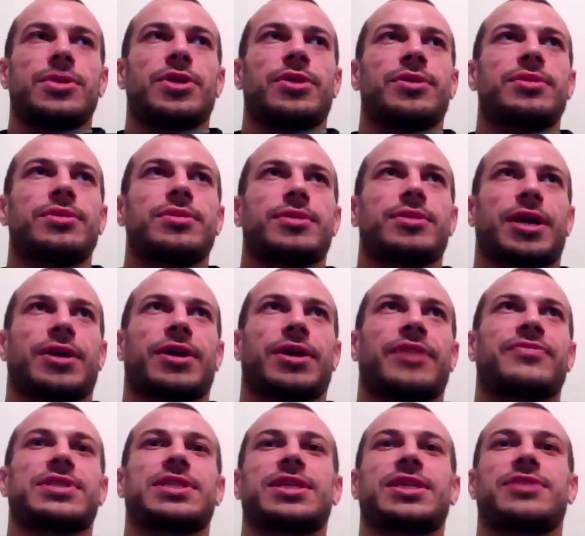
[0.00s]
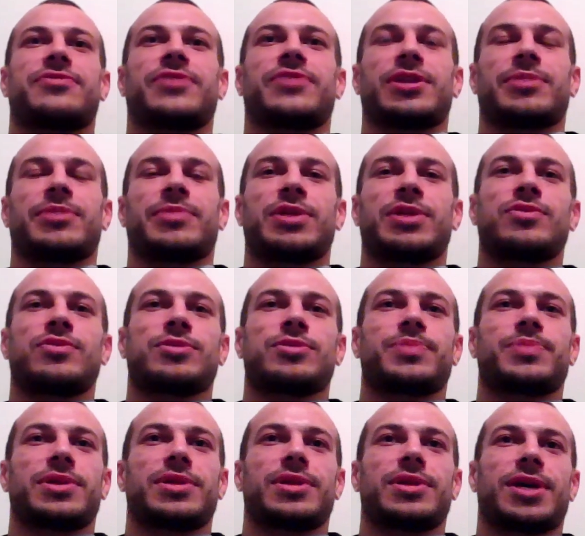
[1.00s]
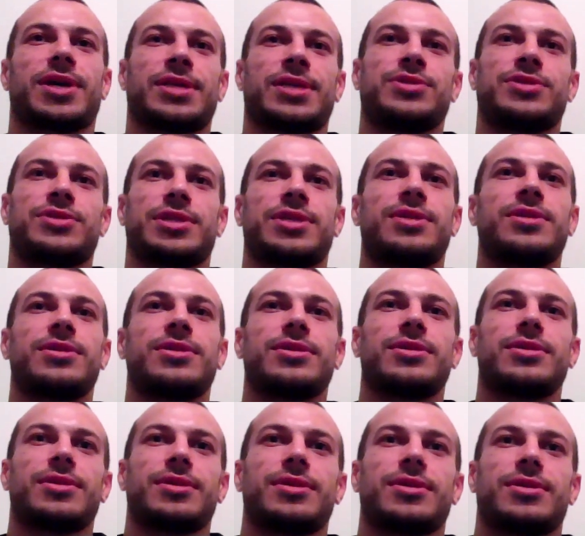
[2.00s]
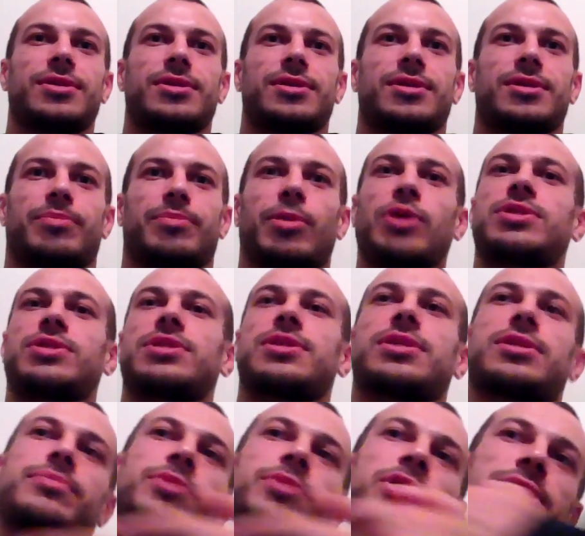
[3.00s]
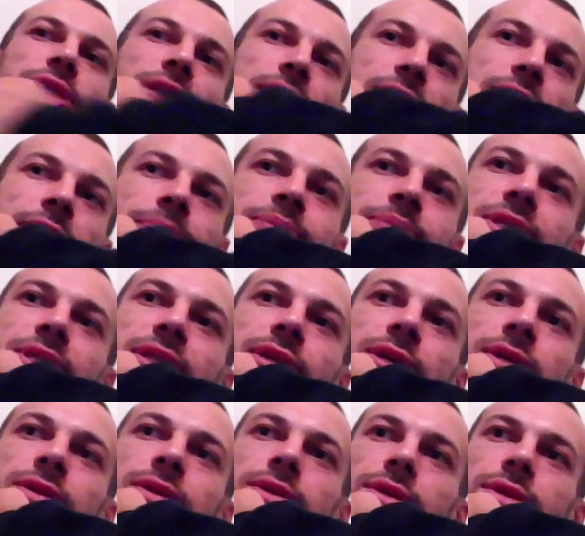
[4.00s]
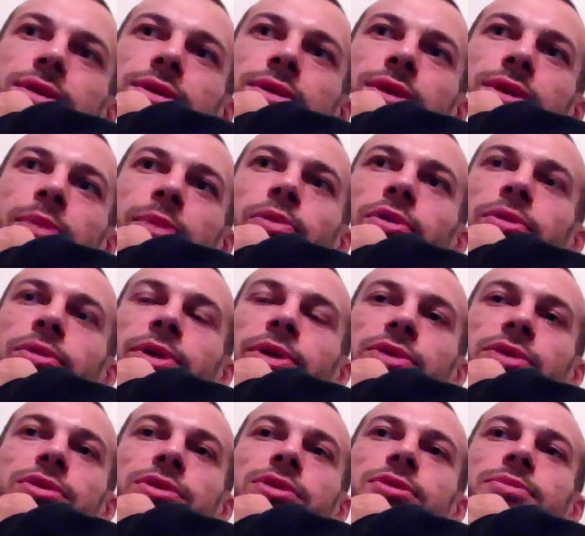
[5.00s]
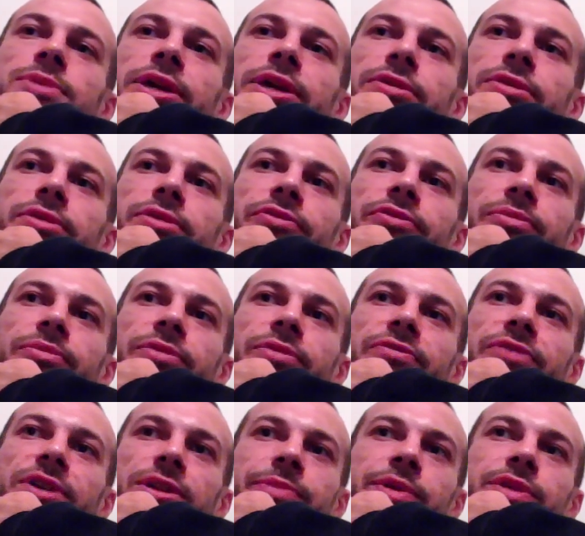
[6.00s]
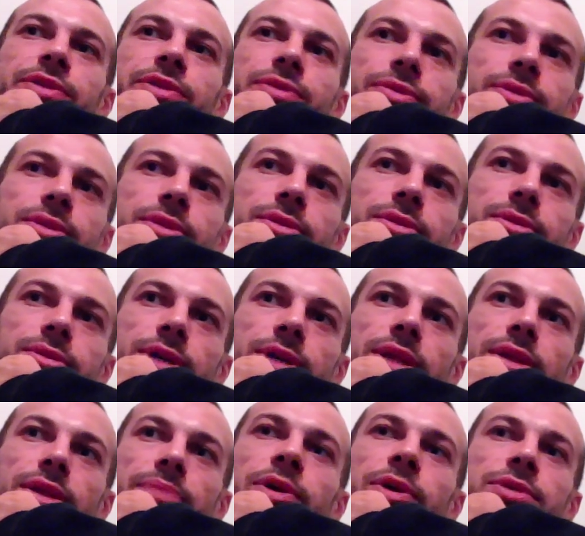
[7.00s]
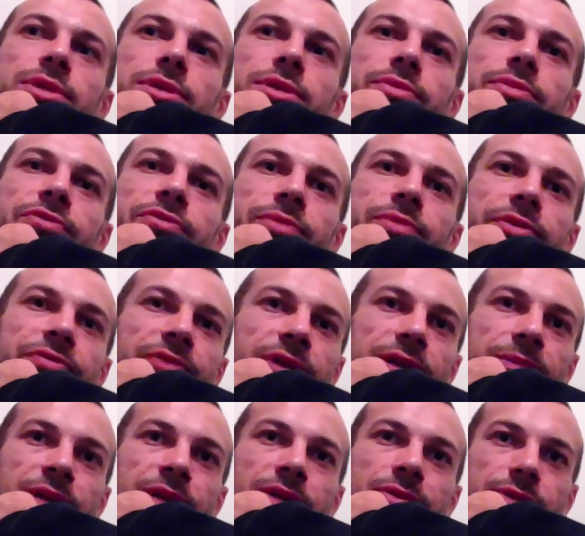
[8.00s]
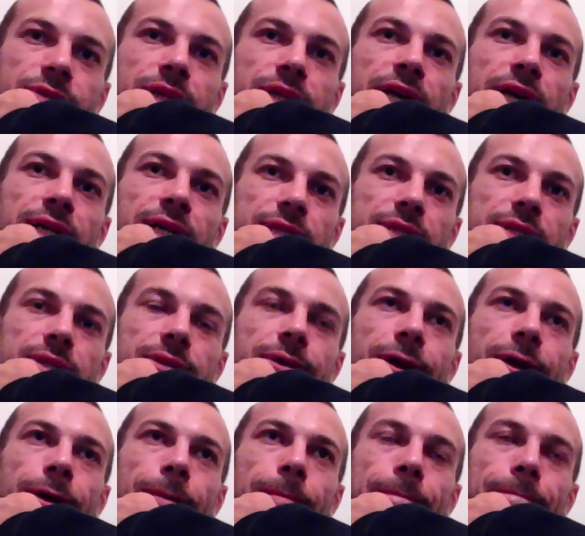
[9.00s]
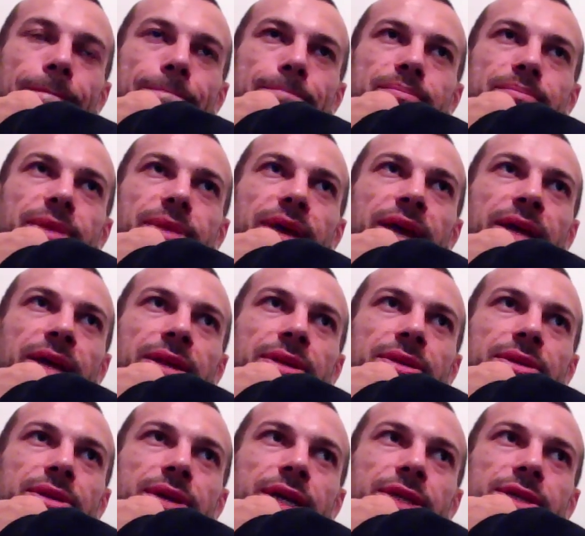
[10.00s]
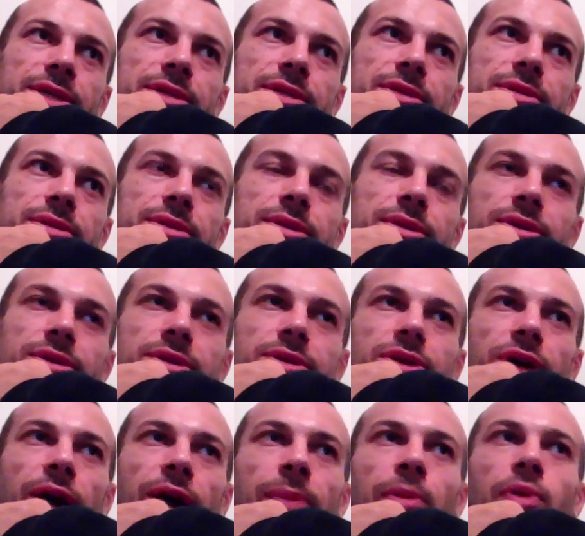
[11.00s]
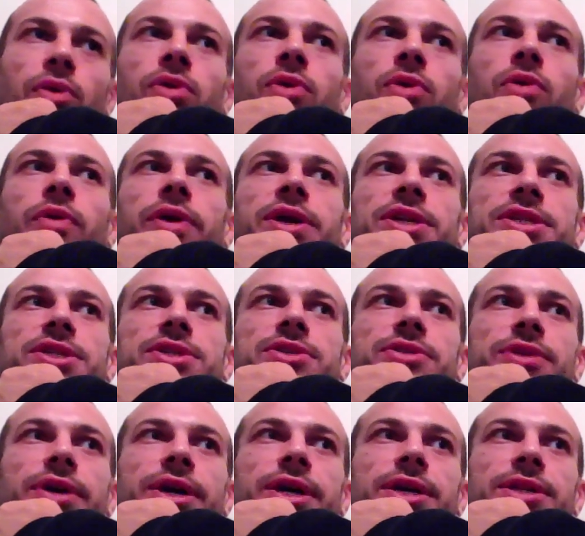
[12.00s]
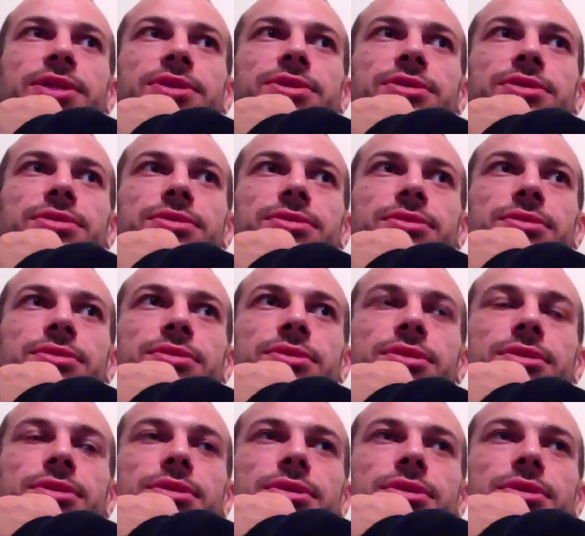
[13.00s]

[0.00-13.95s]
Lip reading: Like I have to teach fundamentals, but I usually most of the clips that I put on my YouTube channel are from the fundamentals. Most of them are from the fundamentals class, and I'm always trying to